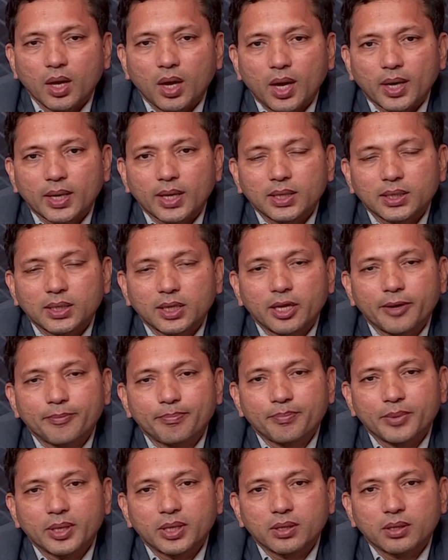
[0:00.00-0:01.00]
Again, the
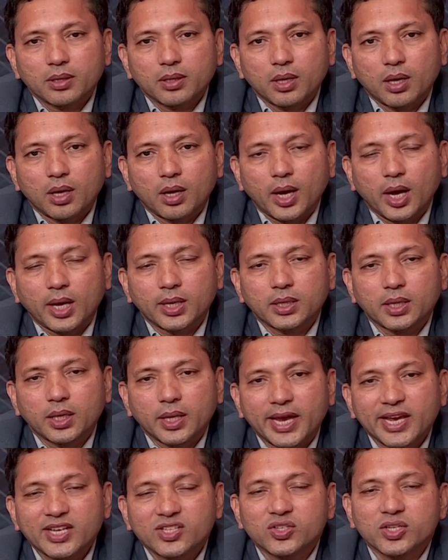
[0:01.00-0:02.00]
left main and the
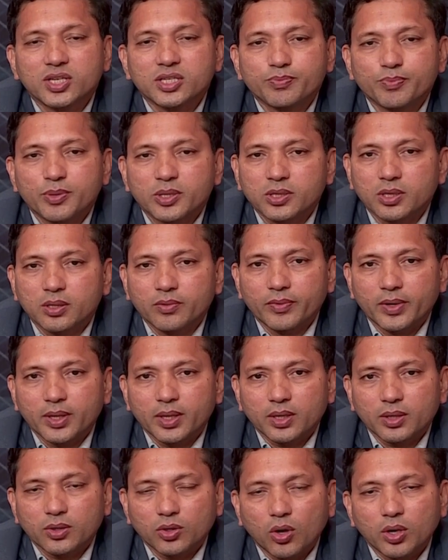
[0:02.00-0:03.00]
ACS patients
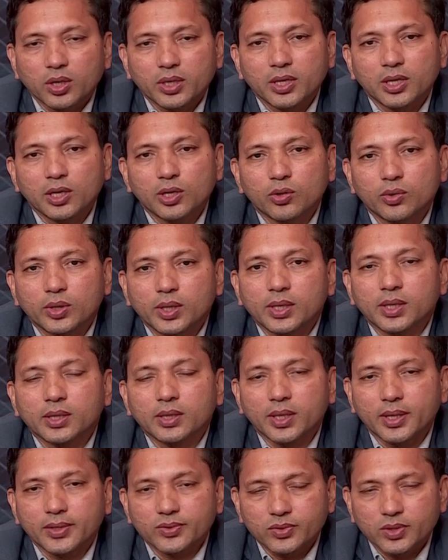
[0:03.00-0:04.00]
were not included
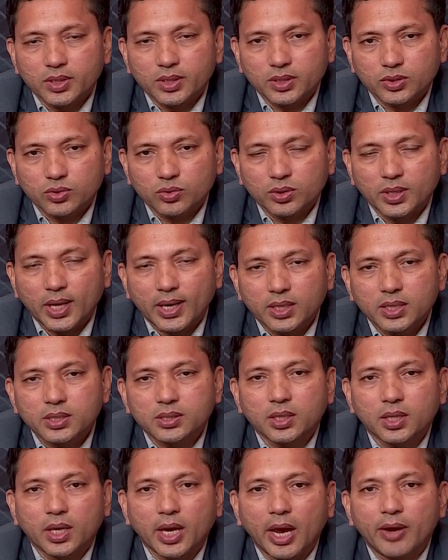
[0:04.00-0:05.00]
in that study. So, that is
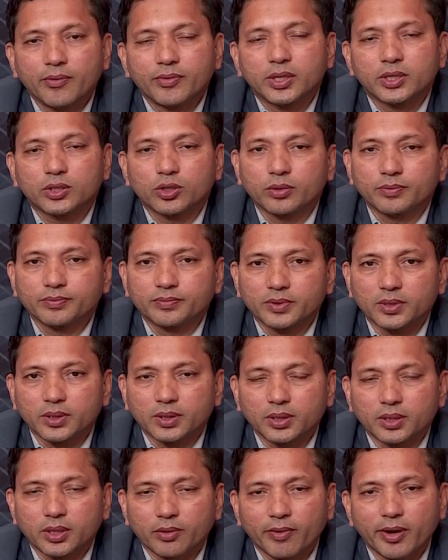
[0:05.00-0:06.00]
a caveat of
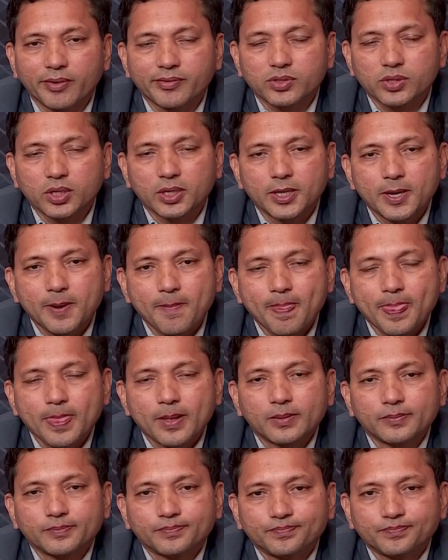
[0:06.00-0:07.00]
REVIVE study.
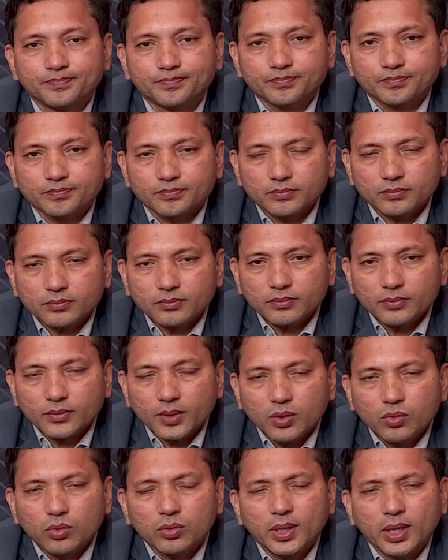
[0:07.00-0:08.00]

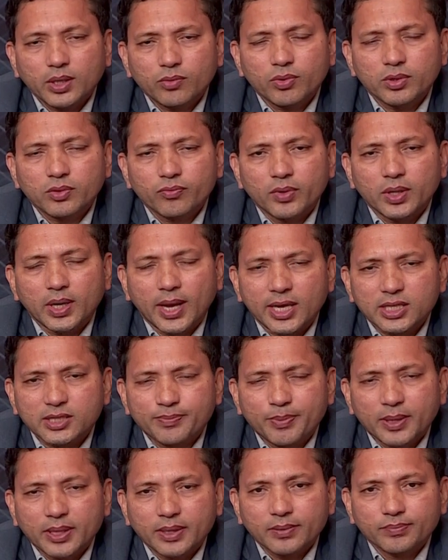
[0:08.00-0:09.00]
So, that was one
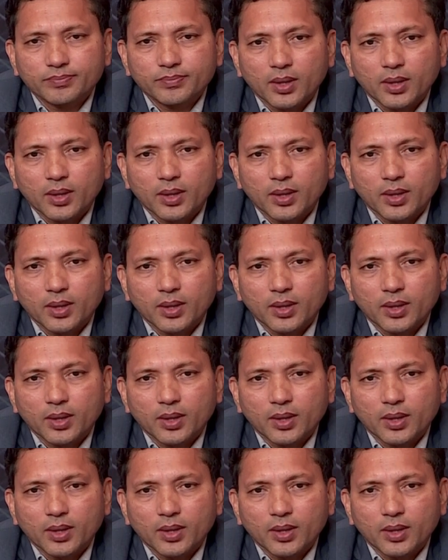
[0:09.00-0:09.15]
aspect.